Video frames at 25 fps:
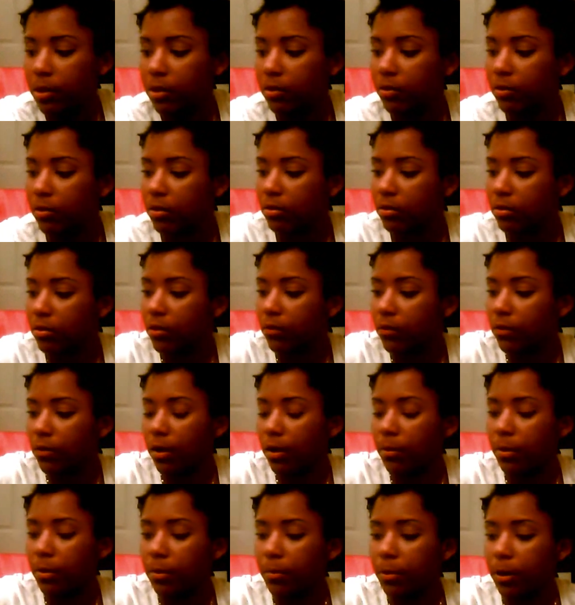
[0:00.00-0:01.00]
what am I doing?
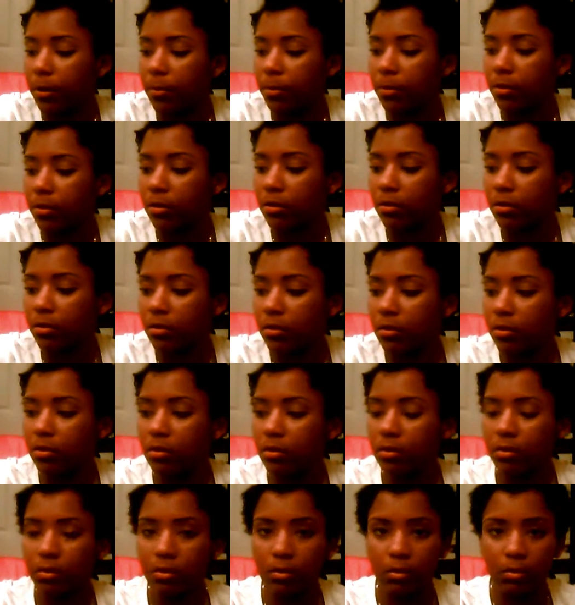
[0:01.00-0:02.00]
Forgot my paper.
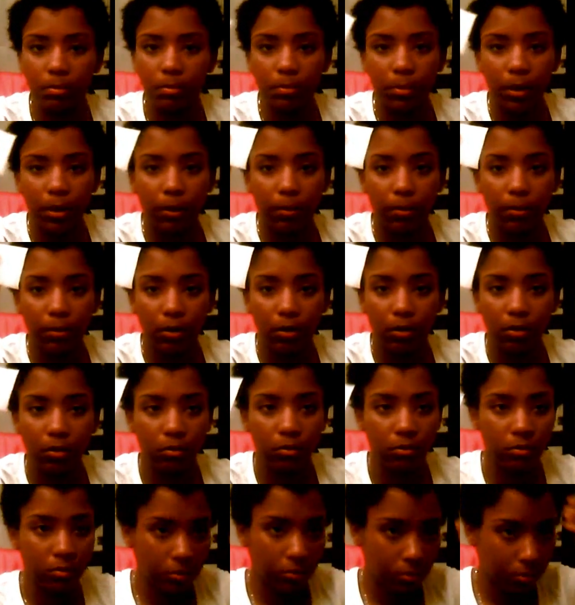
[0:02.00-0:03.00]

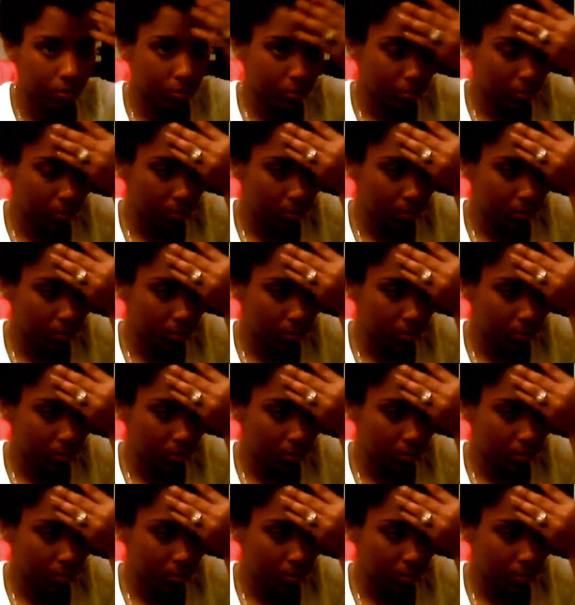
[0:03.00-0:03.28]
Paper